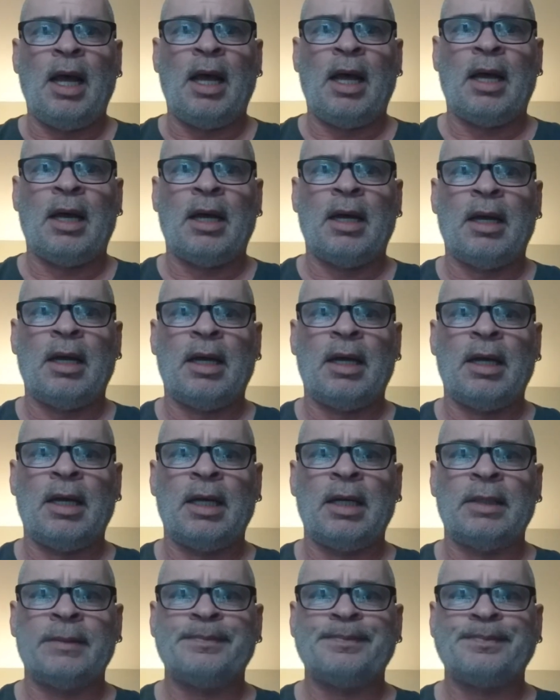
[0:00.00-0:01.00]

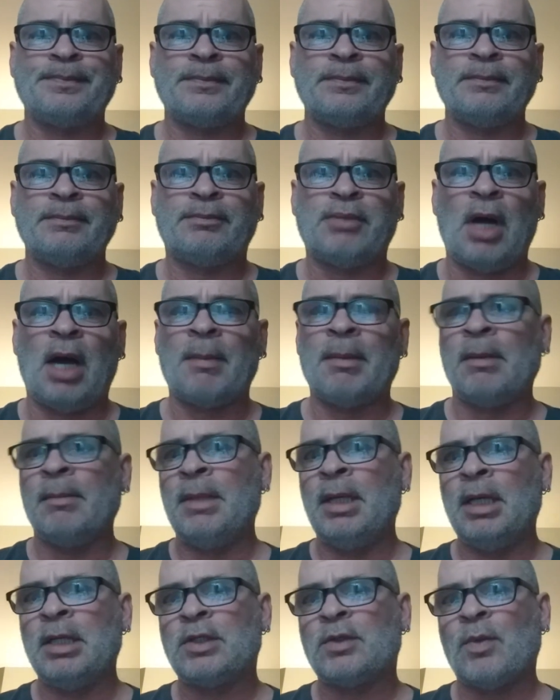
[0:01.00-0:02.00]
Problem
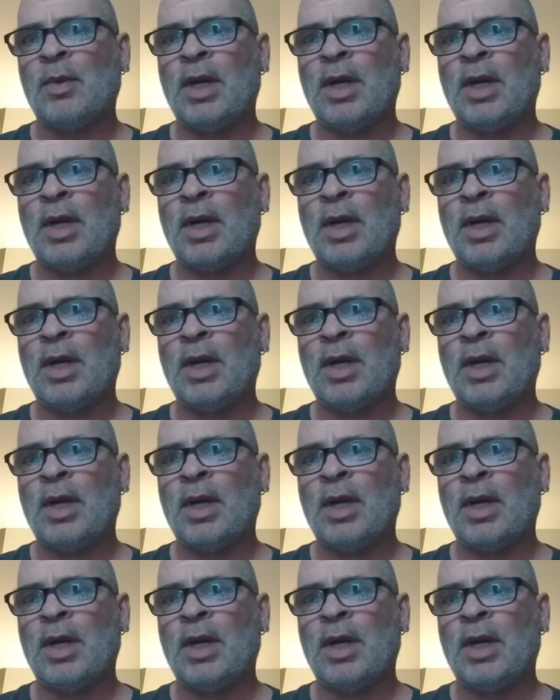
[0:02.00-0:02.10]
is